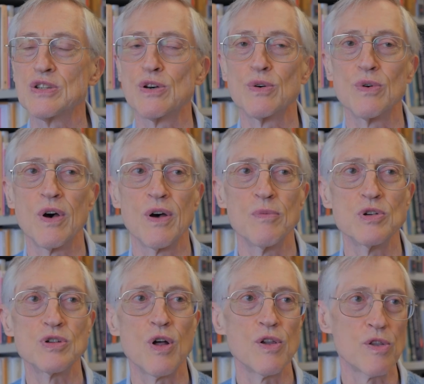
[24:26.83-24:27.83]
So
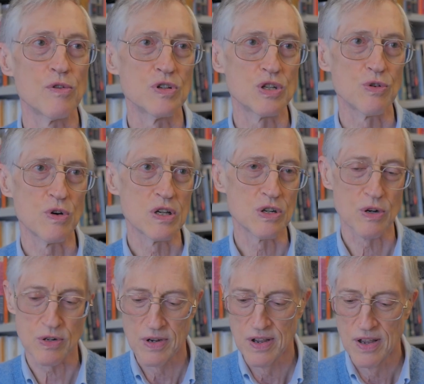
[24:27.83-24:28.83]
almost all of those stories
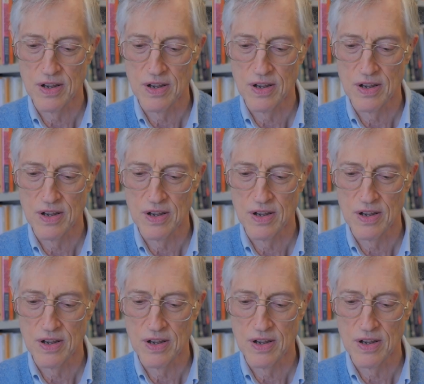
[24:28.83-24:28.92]
are